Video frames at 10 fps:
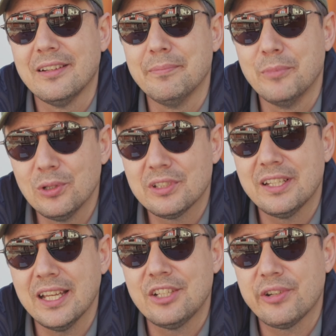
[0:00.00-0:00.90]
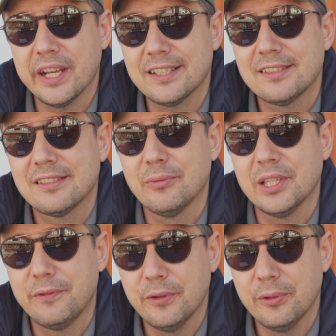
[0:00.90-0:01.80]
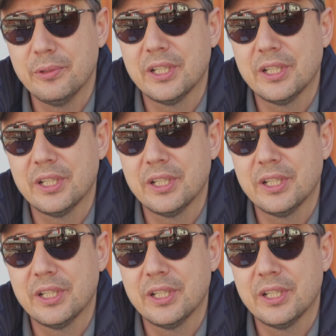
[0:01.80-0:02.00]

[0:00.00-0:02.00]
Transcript: multi-day treks with food